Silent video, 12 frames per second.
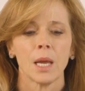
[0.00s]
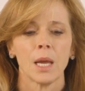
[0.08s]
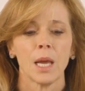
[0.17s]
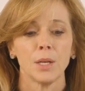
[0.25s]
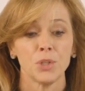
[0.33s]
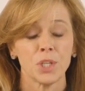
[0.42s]

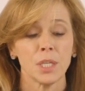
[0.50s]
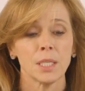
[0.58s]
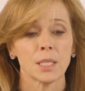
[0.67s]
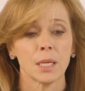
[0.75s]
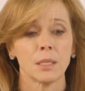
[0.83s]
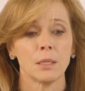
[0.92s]
And she
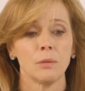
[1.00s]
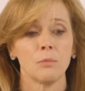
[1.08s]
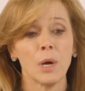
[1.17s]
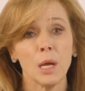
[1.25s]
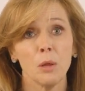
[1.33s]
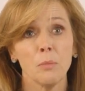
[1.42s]
said,
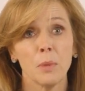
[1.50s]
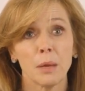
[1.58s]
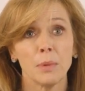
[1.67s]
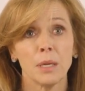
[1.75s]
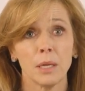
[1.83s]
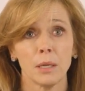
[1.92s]
well,
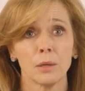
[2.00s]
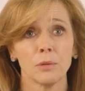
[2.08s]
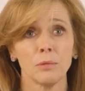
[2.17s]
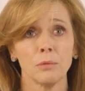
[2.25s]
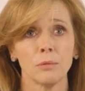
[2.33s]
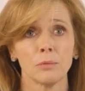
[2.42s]
maybe
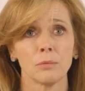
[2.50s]
he'll